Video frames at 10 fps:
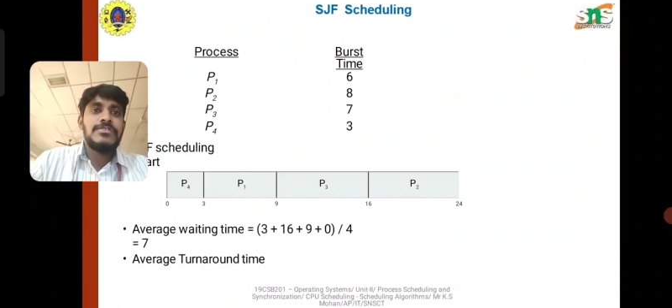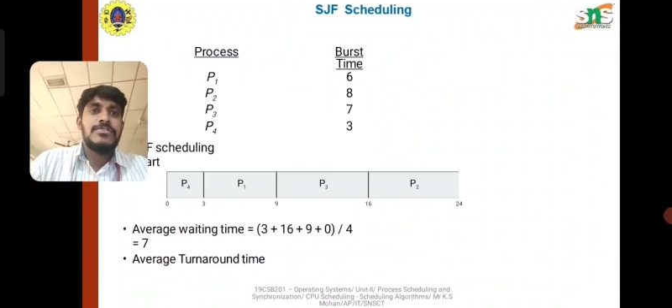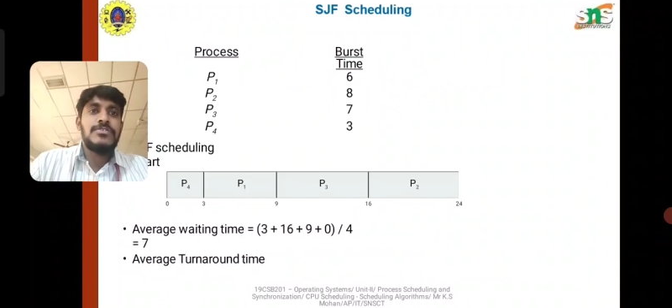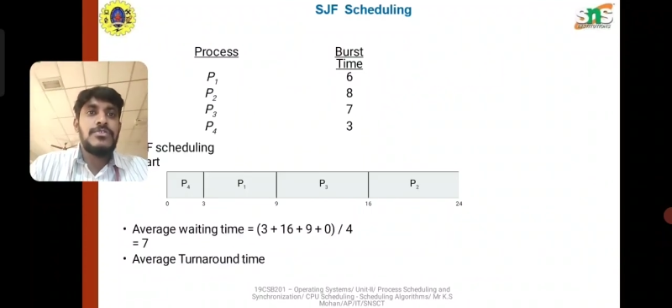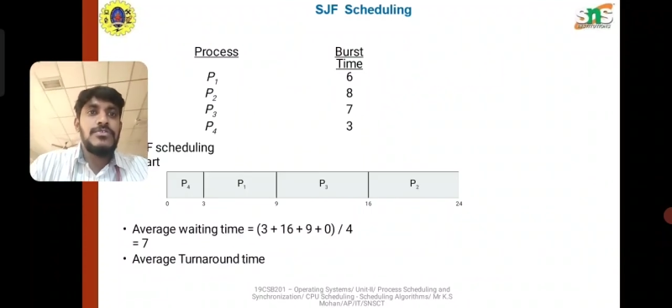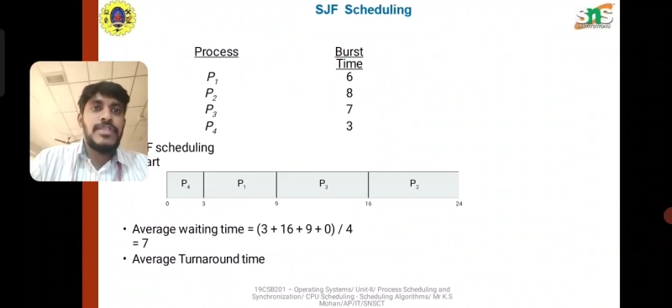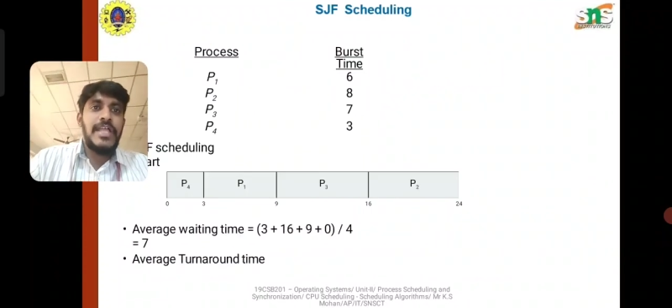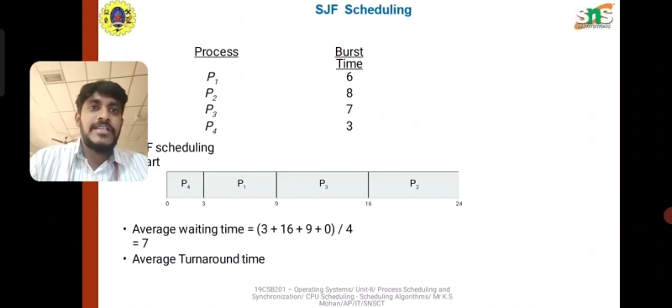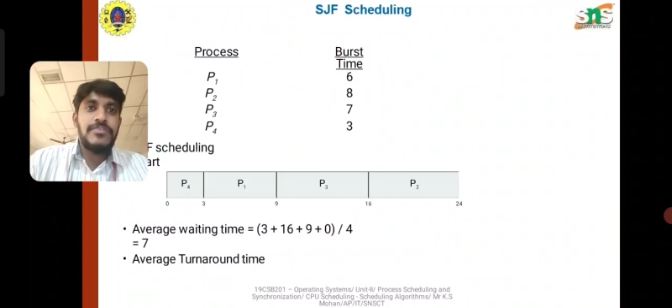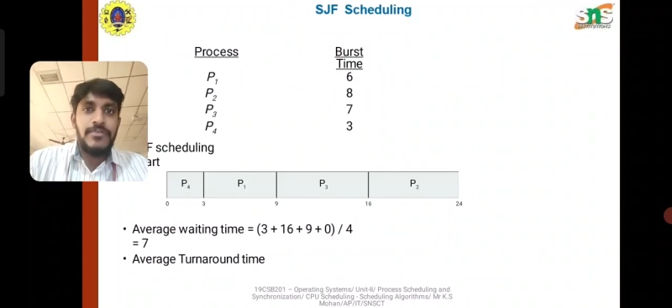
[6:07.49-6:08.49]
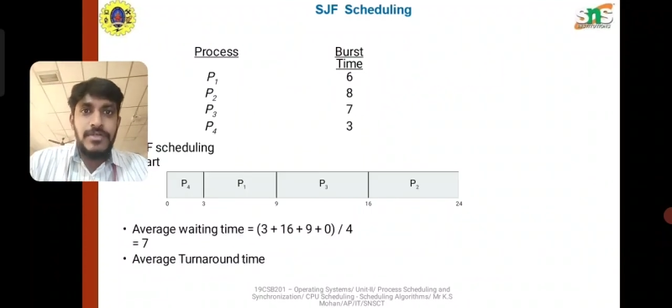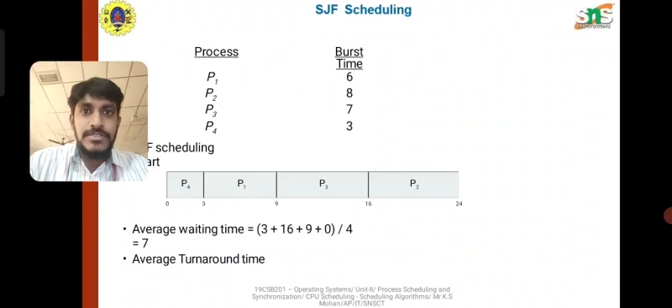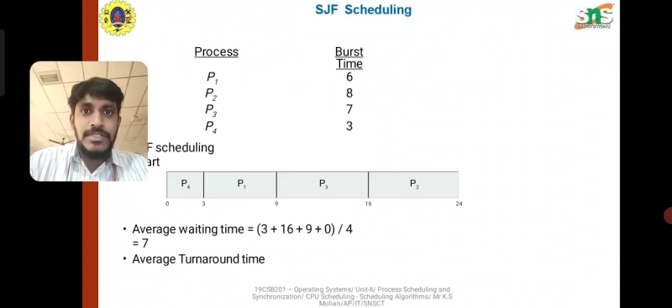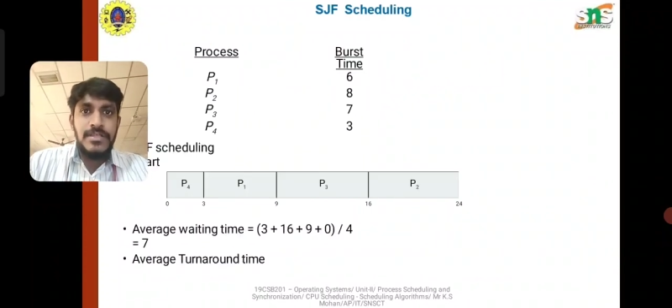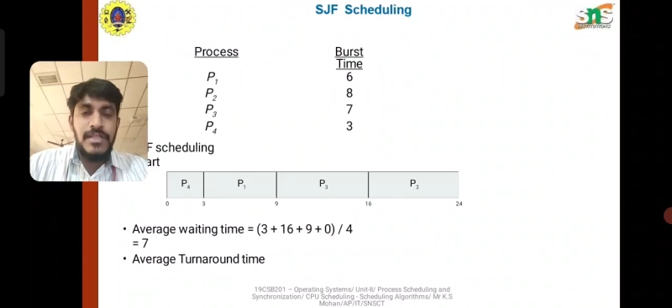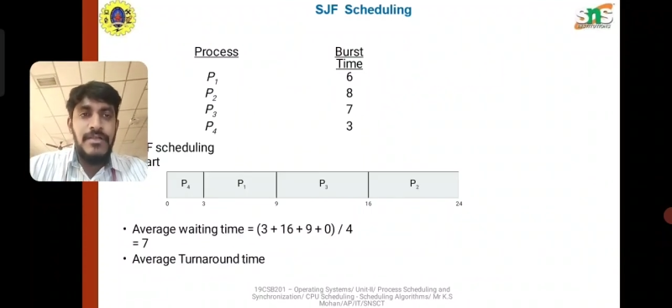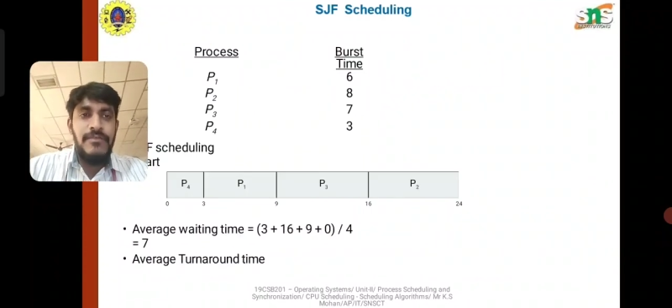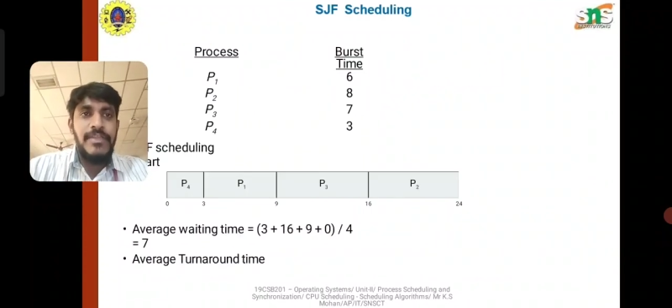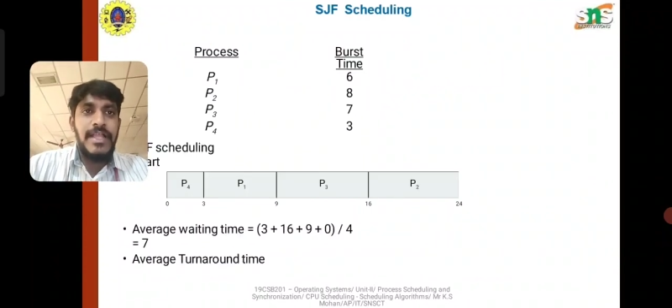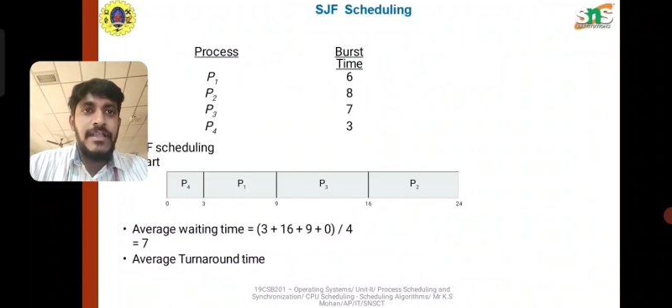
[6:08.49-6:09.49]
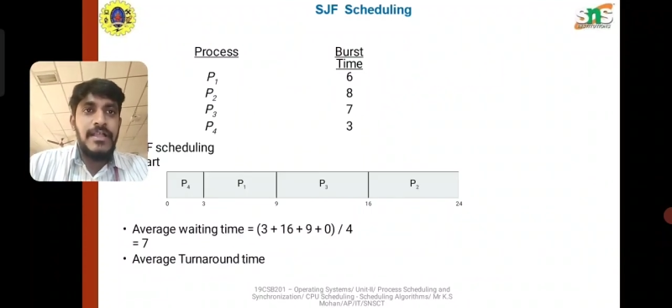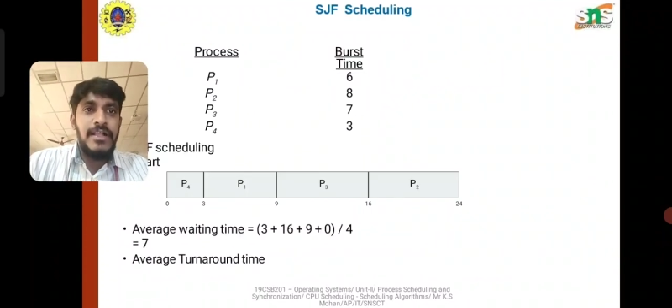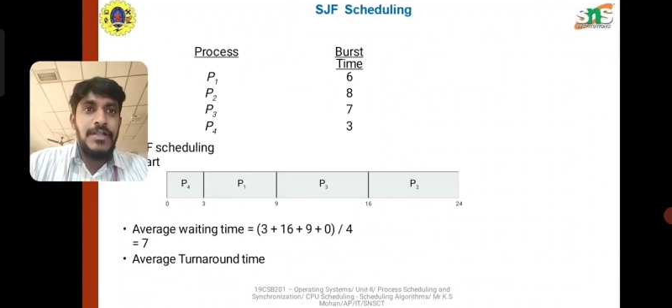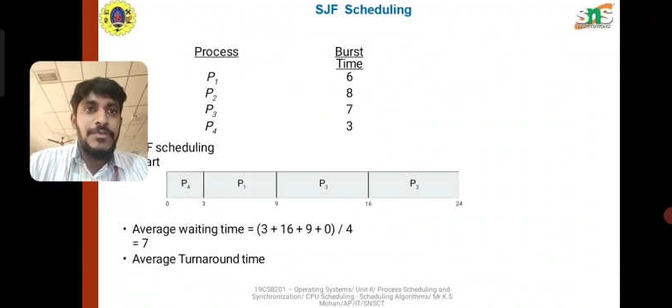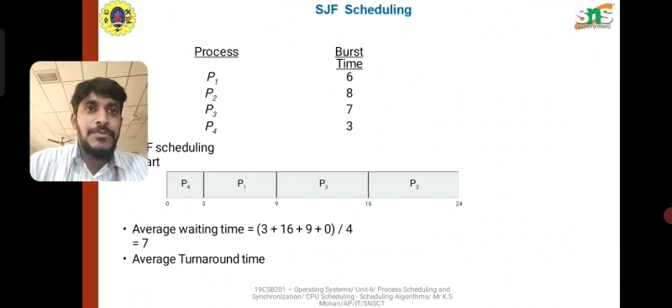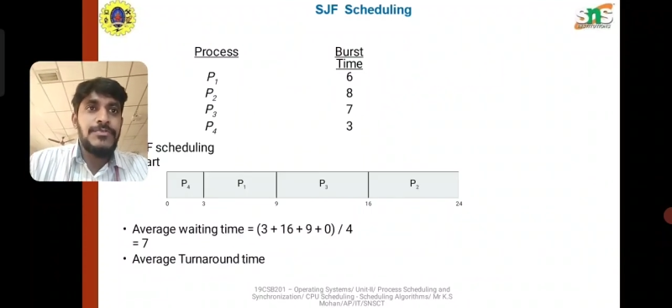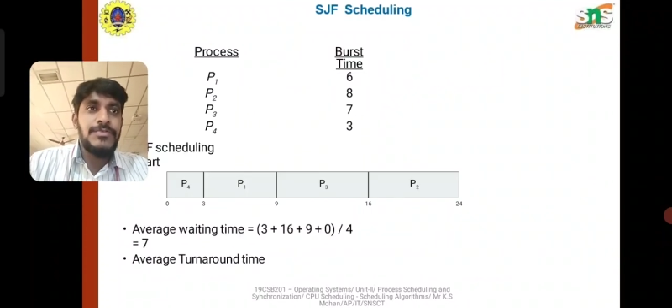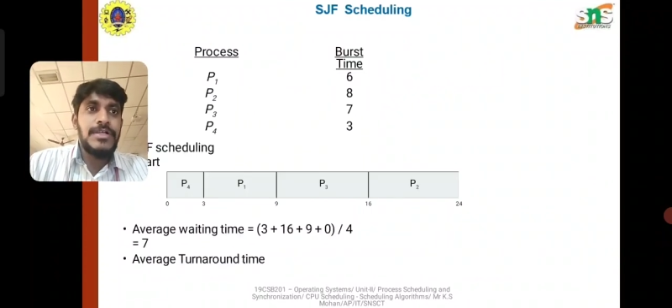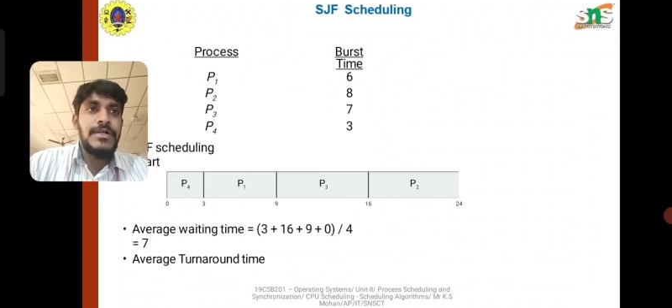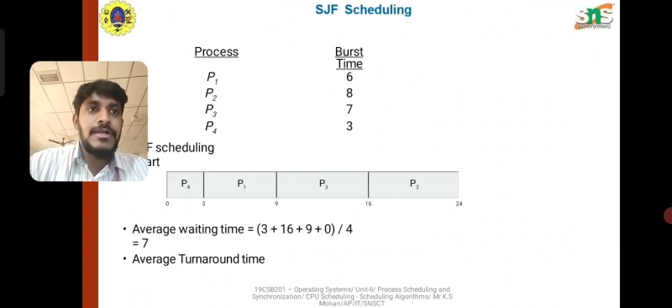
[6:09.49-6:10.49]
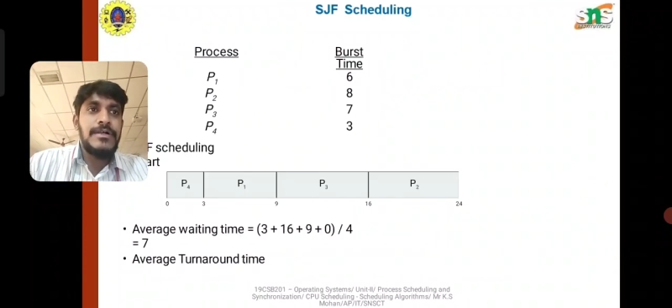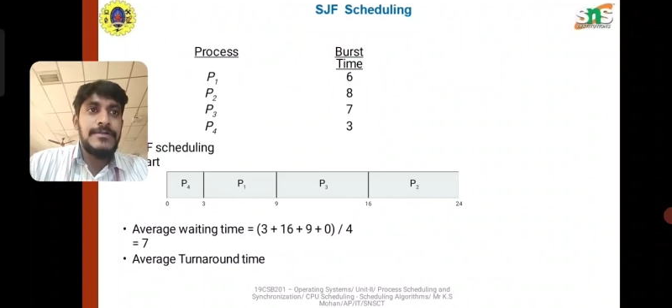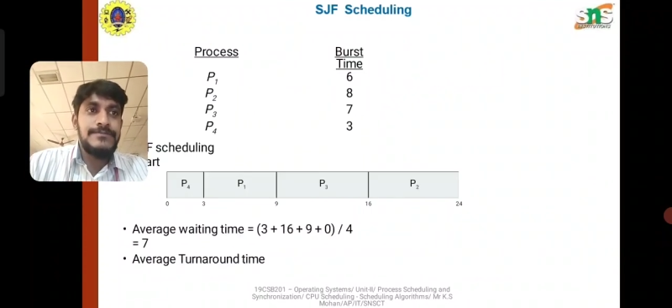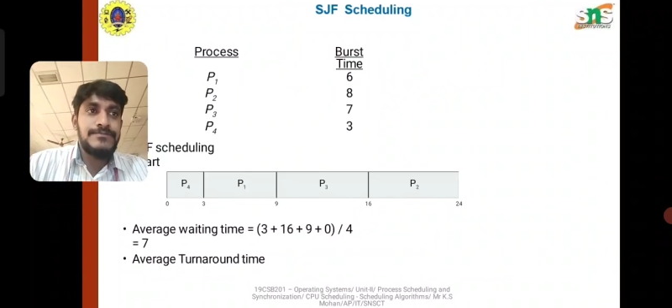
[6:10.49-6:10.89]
So thanks for watching. We can continue the